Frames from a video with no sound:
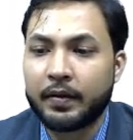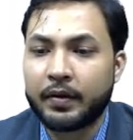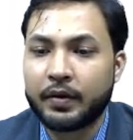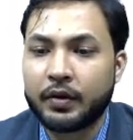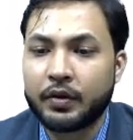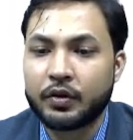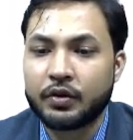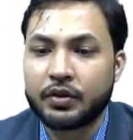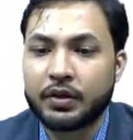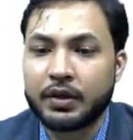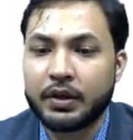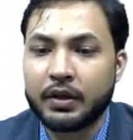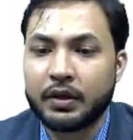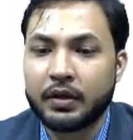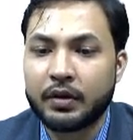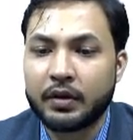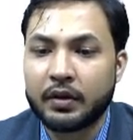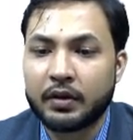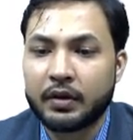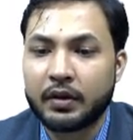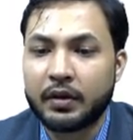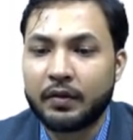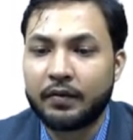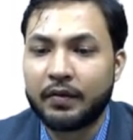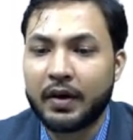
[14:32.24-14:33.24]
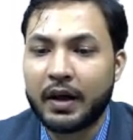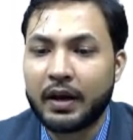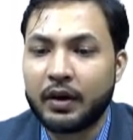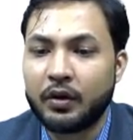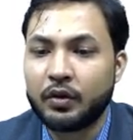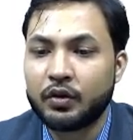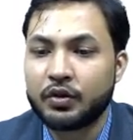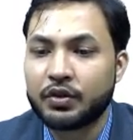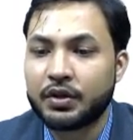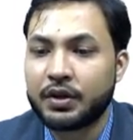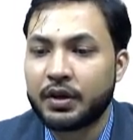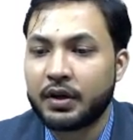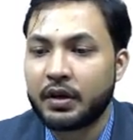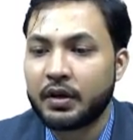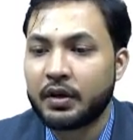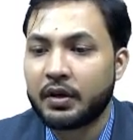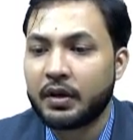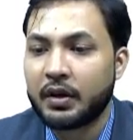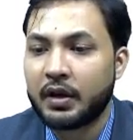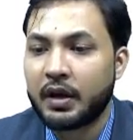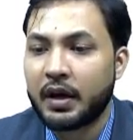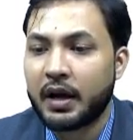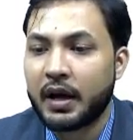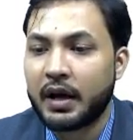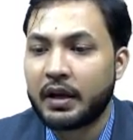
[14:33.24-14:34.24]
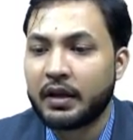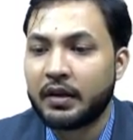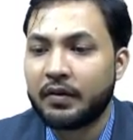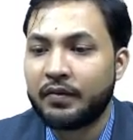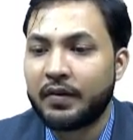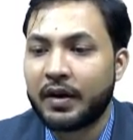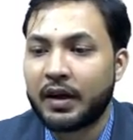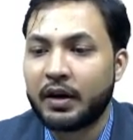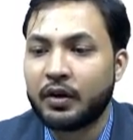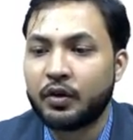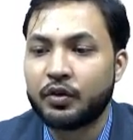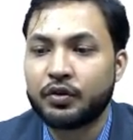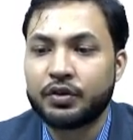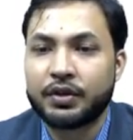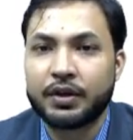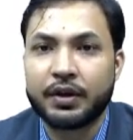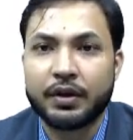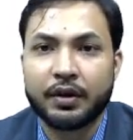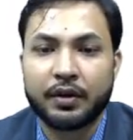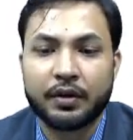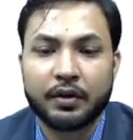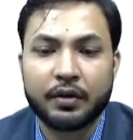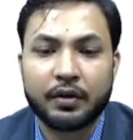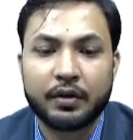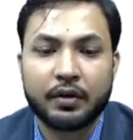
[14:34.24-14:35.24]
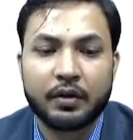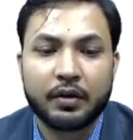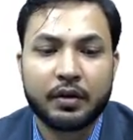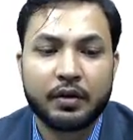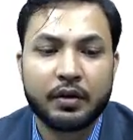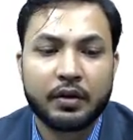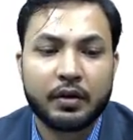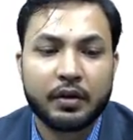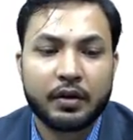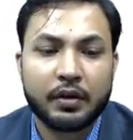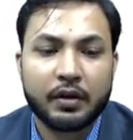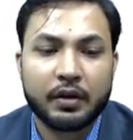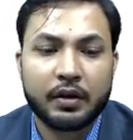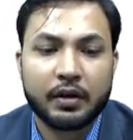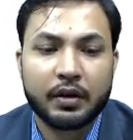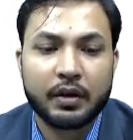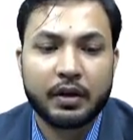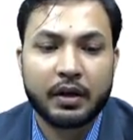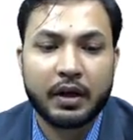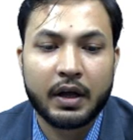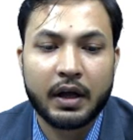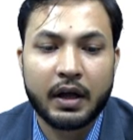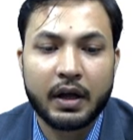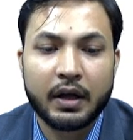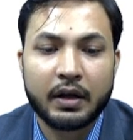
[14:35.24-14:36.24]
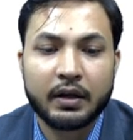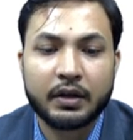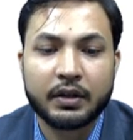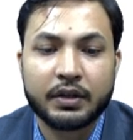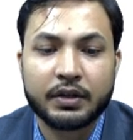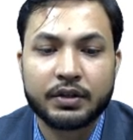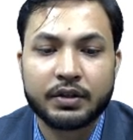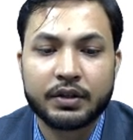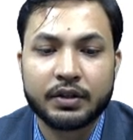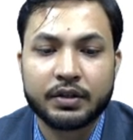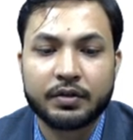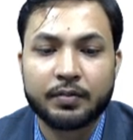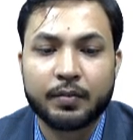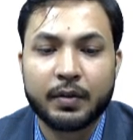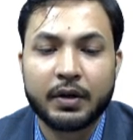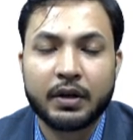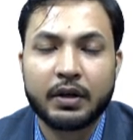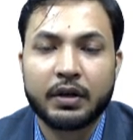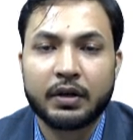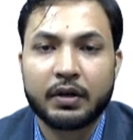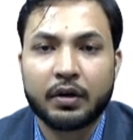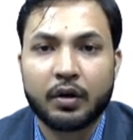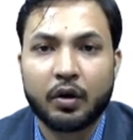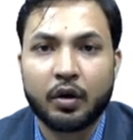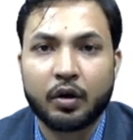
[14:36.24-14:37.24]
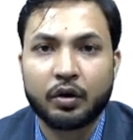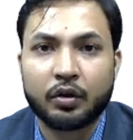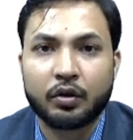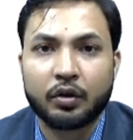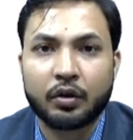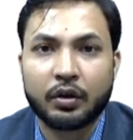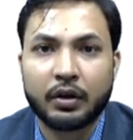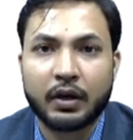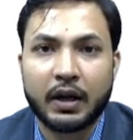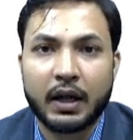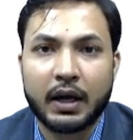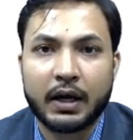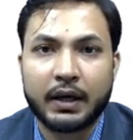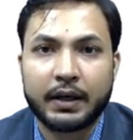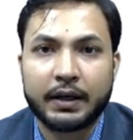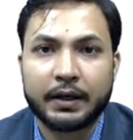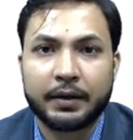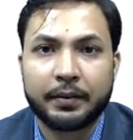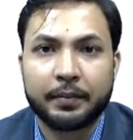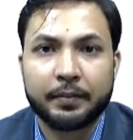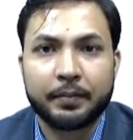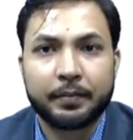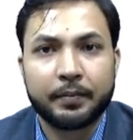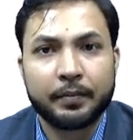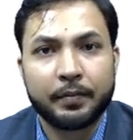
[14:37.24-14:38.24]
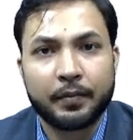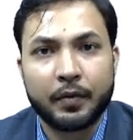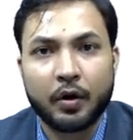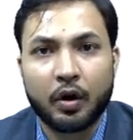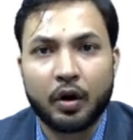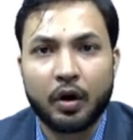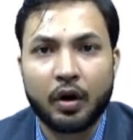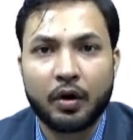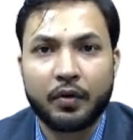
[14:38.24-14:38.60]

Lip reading: You see, the value is here and the value is here, and this is my orthogonality.